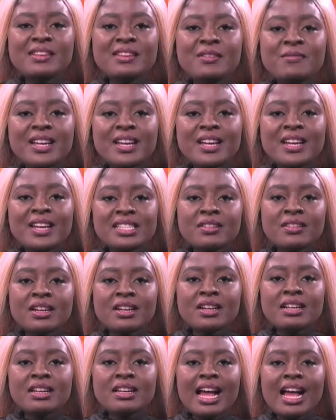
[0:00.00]
veteran
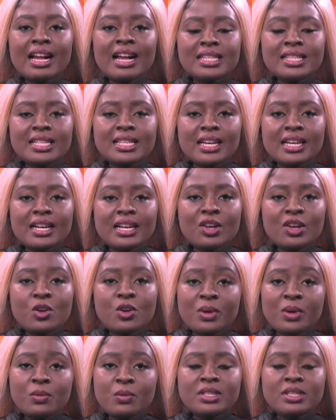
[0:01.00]
actor,
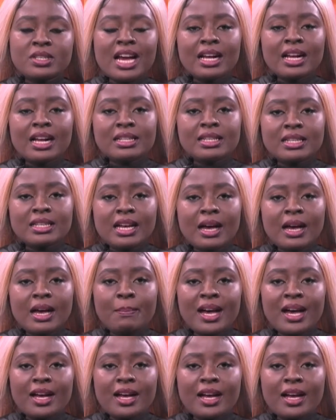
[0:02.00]
Kumewood actor,
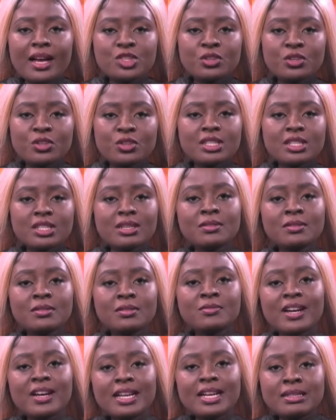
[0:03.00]
Pa George, is
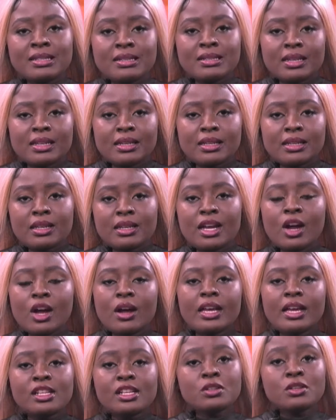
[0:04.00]
advising
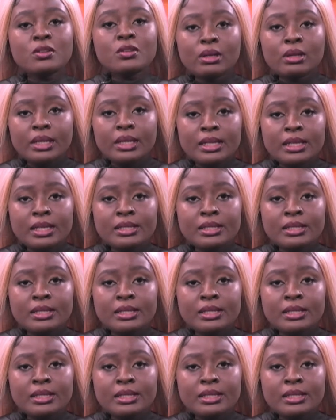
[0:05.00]
his colleagues.